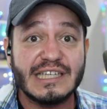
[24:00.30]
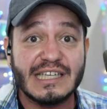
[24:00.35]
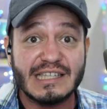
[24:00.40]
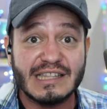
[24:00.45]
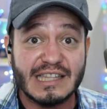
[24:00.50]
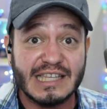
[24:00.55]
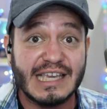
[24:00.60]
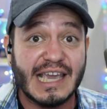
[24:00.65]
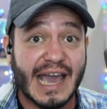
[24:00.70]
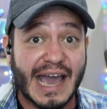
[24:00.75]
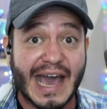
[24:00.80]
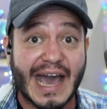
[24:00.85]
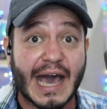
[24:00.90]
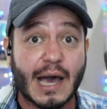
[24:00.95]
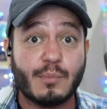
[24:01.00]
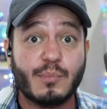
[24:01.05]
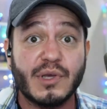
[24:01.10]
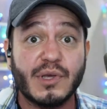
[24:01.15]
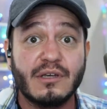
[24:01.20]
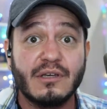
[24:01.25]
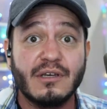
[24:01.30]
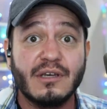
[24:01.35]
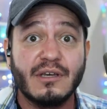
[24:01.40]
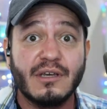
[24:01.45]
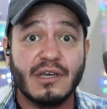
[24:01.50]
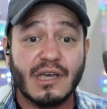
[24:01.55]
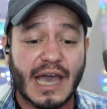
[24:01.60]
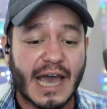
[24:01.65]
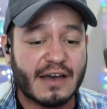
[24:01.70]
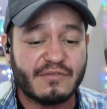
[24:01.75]
the app.
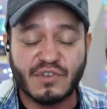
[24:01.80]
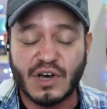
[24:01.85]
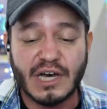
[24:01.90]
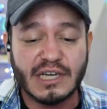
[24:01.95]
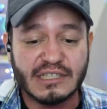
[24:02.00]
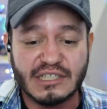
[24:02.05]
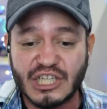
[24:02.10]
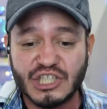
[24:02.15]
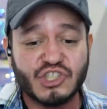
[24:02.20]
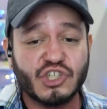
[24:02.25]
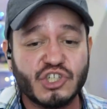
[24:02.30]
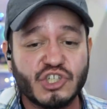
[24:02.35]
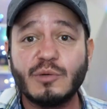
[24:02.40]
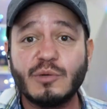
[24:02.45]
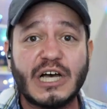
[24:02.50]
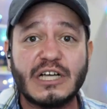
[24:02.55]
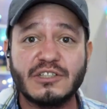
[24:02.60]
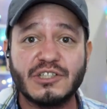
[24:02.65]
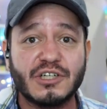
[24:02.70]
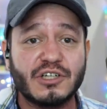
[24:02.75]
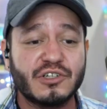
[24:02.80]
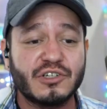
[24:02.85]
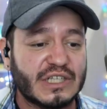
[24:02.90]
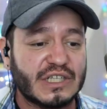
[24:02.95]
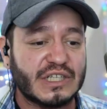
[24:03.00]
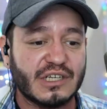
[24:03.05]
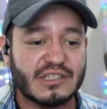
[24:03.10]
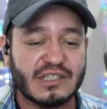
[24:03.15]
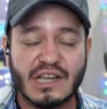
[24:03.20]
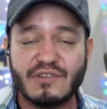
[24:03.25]
Have a digital butler that
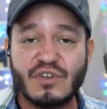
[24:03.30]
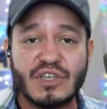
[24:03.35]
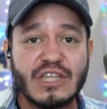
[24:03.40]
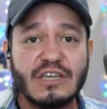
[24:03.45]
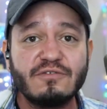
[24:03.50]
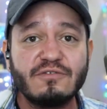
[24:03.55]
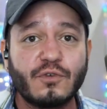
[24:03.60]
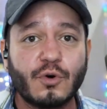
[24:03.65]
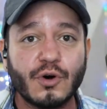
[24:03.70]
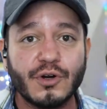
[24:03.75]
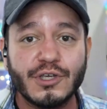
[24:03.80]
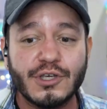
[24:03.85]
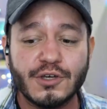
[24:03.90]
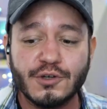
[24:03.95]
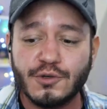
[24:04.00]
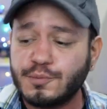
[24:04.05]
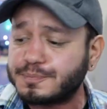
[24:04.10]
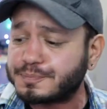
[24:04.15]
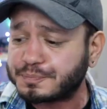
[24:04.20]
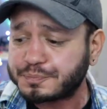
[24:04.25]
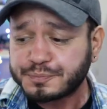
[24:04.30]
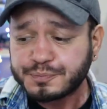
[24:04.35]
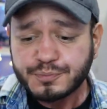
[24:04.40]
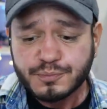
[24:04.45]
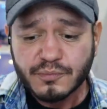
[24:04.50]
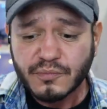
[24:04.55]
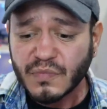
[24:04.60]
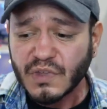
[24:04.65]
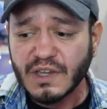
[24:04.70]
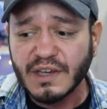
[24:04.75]
does everything for you,
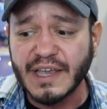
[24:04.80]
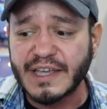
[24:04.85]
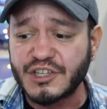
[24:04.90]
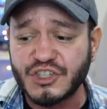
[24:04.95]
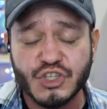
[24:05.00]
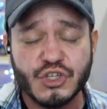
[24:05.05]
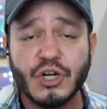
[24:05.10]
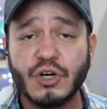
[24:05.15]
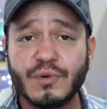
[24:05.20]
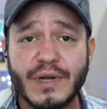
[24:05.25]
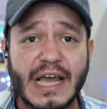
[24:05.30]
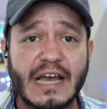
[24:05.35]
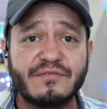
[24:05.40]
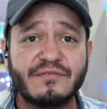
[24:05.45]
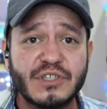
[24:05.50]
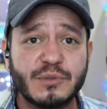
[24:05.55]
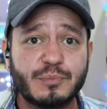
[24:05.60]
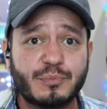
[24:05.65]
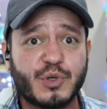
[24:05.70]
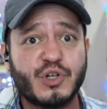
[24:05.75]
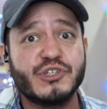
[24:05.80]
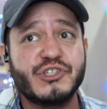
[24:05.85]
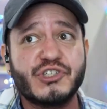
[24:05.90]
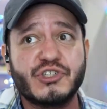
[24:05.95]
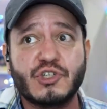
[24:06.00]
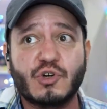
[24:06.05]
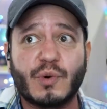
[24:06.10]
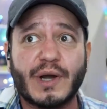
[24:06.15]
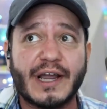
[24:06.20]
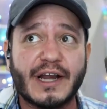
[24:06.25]
and you don't have to push
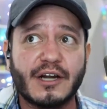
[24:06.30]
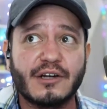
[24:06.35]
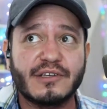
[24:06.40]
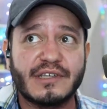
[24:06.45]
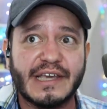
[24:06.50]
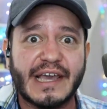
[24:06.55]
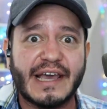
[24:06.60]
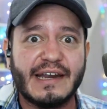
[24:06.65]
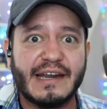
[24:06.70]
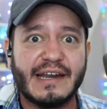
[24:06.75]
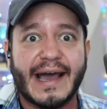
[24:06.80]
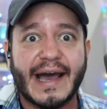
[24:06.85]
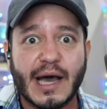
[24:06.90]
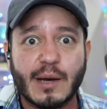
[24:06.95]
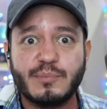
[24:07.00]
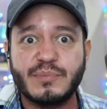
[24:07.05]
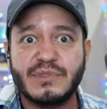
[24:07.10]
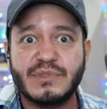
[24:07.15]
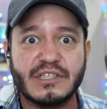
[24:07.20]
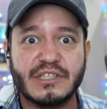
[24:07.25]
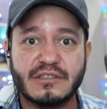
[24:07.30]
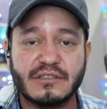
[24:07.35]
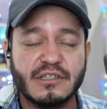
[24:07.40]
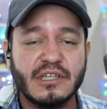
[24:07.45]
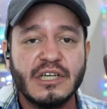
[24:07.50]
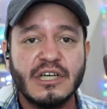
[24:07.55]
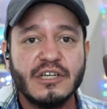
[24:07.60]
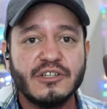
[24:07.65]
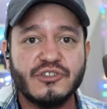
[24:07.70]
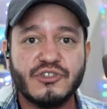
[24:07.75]
square get app to
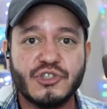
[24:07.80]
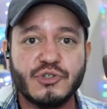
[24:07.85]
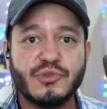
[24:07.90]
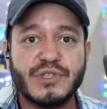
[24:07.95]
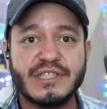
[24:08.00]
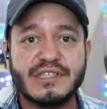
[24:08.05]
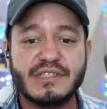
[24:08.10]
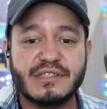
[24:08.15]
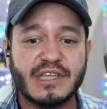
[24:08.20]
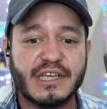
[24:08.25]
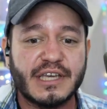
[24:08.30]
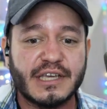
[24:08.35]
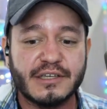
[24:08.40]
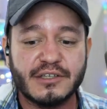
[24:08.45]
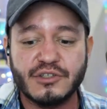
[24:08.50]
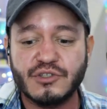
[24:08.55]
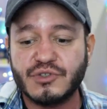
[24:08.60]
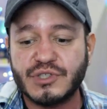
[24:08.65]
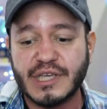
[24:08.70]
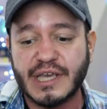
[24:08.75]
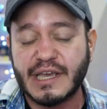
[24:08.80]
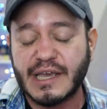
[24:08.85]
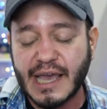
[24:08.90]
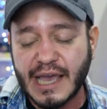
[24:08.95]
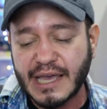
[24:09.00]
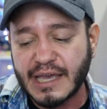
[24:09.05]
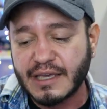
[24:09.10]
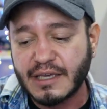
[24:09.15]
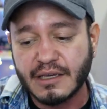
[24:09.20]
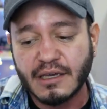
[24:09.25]
do this thing. You say,
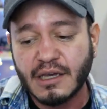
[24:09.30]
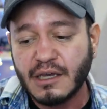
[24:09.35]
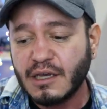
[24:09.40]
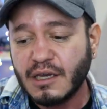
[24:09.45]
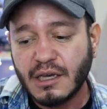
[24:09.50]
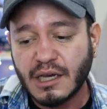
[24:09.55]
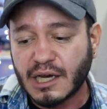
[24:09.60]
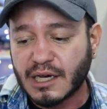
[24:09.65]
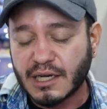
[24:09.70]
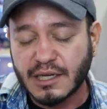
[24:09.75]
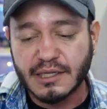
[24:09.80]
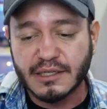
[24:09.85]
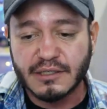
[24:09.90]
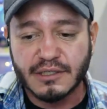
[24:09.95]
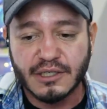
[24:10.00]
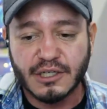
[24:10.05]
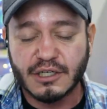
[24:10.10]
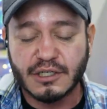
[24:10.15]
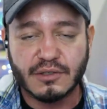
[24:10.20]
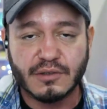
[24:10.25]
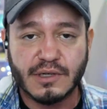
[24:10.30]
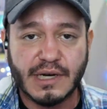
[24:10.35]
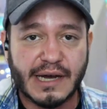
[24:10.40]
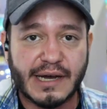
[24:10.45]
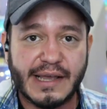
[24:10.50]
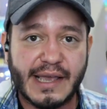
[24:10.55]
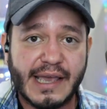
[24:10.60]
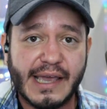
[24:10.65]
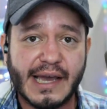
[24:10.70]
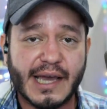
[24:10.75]
hey, uh, you know,
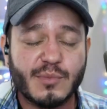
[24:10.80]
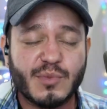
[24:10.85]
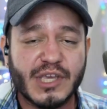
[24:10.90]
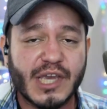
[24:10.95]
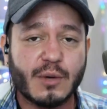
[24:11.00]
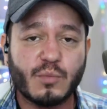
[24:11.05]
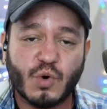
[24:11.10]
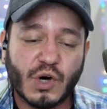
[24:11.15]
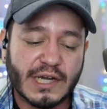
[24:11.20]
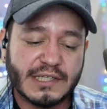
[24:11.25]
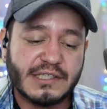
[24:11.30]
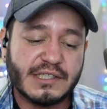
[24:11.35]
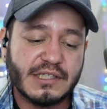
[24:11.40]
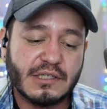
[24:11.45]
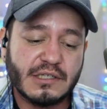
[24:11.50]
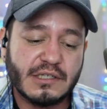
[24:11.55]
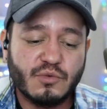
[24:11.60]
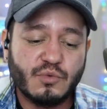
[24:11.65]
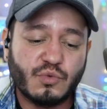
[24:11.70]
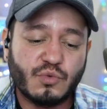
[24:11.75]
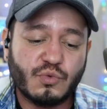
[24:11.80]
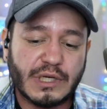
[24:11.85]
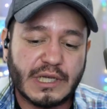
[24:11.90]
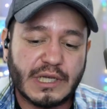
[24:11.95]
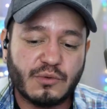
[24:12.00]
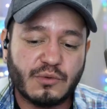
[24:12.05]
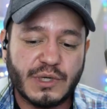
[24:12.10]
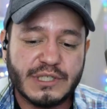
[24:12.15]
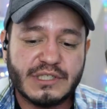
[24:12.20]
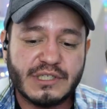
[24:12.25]
hey, I B M Watson,
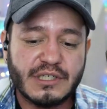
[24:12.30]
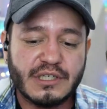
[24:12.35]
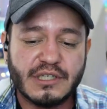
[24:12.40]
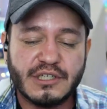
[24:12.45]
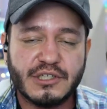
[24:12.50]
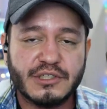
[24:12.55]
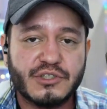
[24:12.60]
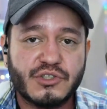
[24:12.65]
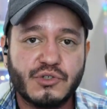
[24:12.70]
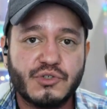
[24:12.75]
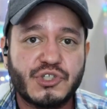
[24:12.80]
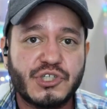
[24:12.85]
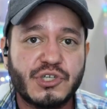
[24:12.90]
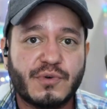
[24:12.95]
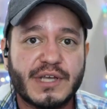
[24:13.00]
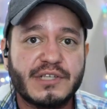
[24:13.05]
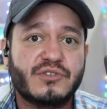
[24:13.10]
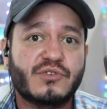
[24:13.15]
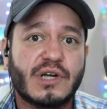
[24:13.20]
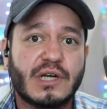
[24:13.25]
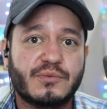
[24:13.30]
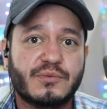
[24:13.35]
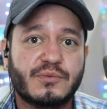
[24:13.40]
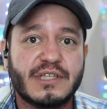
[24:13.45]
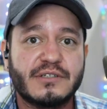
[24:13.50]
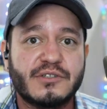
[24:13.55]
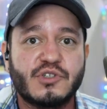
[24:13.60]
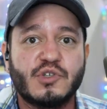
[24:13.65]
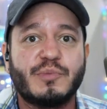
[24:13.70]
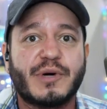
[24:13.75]
what's a good sushi restaurant within
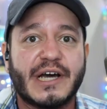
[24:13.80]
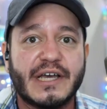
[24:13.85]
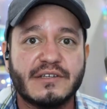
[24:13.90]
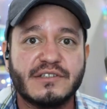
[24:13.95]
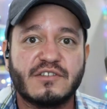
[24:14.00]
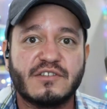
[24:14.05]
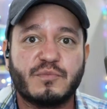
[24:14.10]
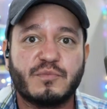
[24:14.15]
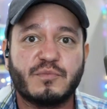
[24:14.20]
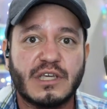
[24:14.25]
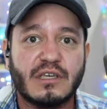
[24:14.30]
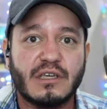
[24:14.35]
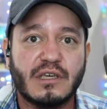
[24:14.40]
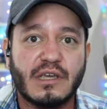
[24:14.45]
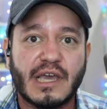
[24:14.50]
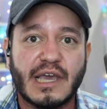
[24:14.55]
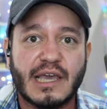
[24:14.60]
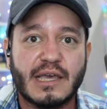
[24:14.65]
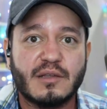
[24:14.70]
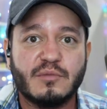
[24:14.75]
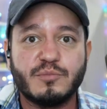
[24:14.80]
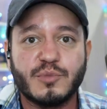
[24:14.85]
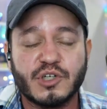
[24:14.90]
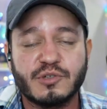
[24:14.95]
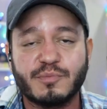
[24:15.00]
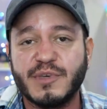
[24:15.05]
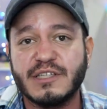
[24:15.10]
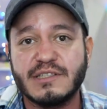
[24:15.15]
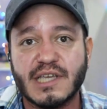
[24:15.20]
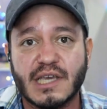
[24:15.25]
two miles of me, and book
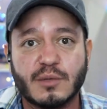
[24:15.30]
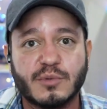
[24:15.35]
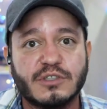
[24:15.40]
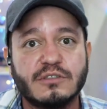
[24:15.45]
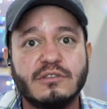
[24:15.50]
me a table.